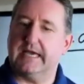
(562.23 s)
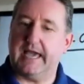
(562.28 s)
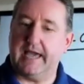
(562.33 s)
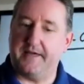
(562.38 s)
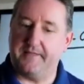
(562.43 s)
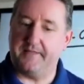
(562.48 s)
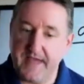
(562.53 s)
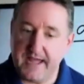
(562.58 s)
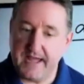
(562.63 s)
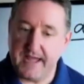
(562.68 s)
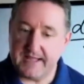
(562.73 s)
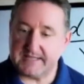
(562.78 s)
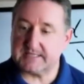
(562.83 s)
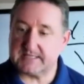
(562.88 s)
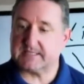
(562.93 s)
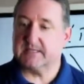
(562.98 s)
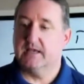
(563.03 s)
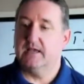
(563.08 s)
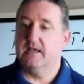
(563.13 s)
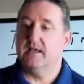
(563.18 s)
And
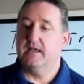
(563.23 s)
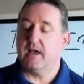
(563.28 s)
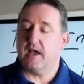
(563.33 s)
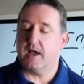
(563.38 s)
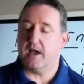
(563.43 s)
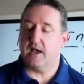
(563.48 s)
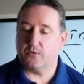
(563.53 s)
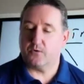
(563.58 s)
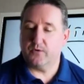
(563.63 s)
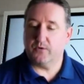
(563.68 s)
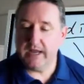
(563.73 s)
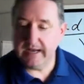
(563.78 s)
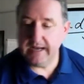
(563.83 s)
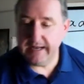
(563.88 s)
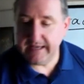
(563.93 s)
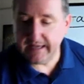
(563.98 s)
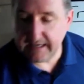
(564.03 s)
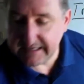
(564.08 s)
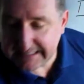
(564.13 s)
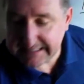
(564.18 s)
that's a
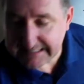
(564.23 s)
really